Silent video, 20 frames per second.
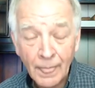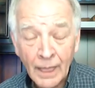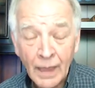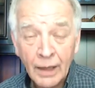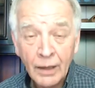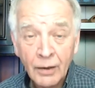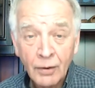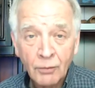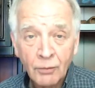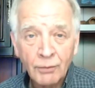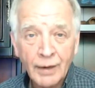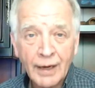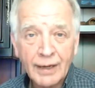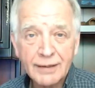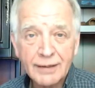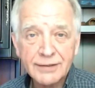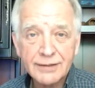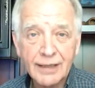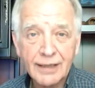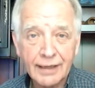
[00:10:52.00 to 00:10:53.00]
Well, I
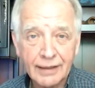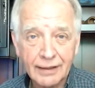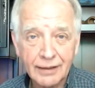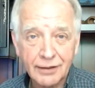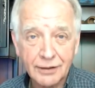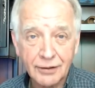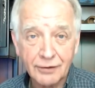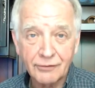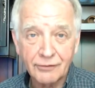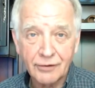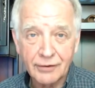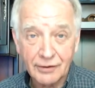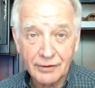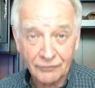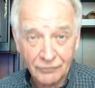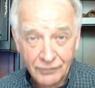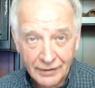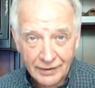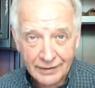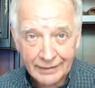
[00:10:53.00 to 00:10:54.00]
decided to, to
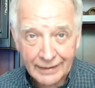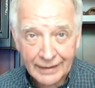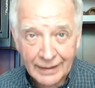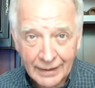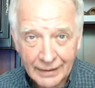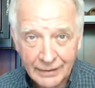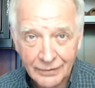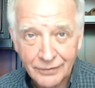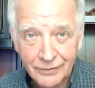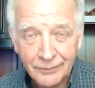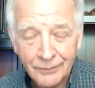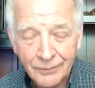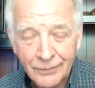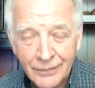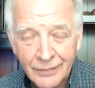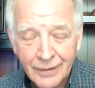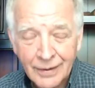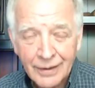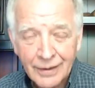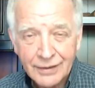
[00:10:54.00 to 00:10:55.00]
flick the ant.
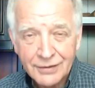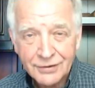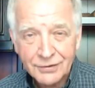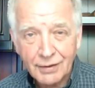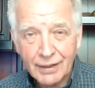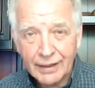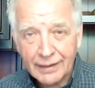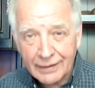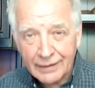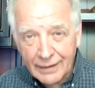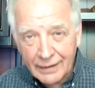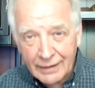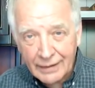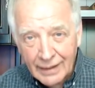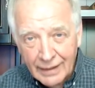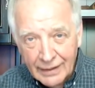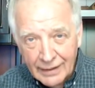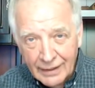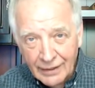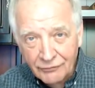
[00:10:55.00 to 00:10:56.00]
So I did that,
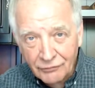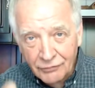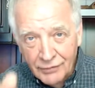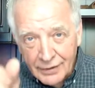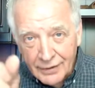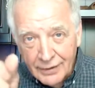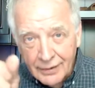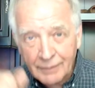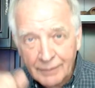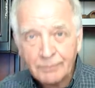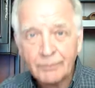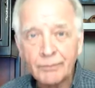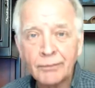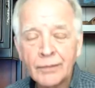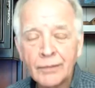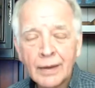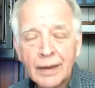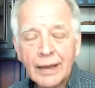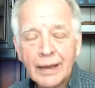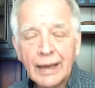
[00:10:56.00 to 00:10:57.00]
and I flicked him,
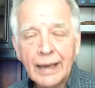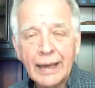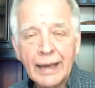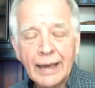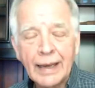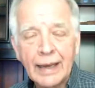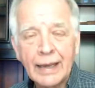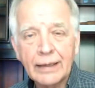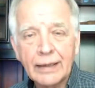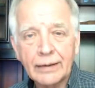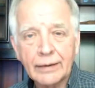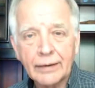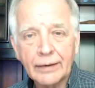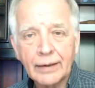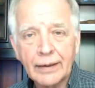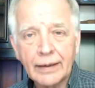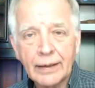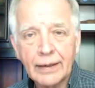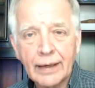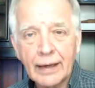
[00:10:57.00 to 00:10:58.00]
and
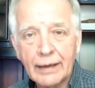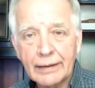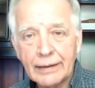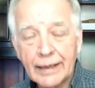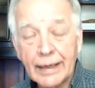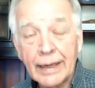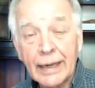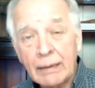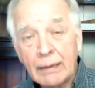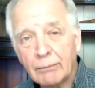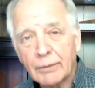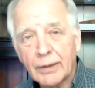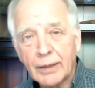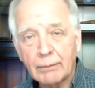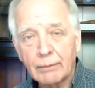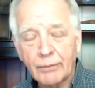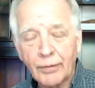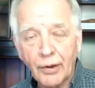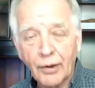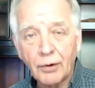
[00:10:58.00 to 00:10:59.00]
uh, I aimed him,
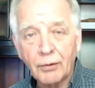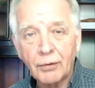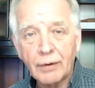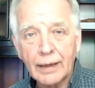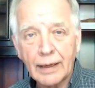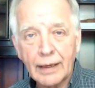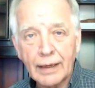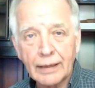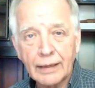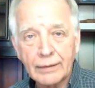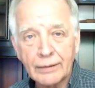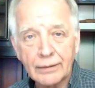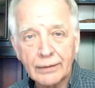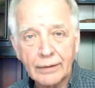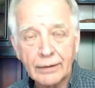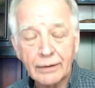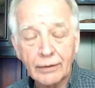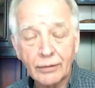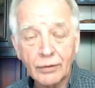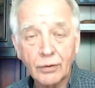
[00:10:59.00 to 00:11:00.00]
though, at uh,
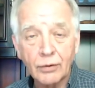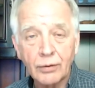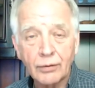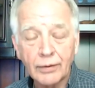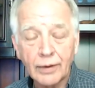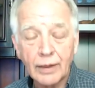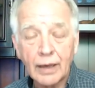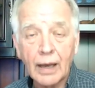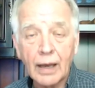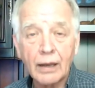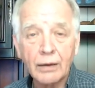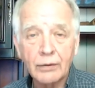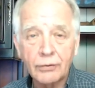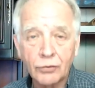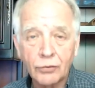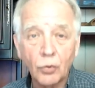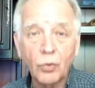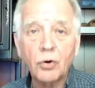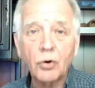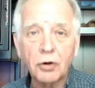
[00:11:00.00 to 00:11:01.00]
the, the
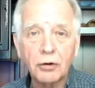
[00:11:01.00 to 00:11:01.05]
door of the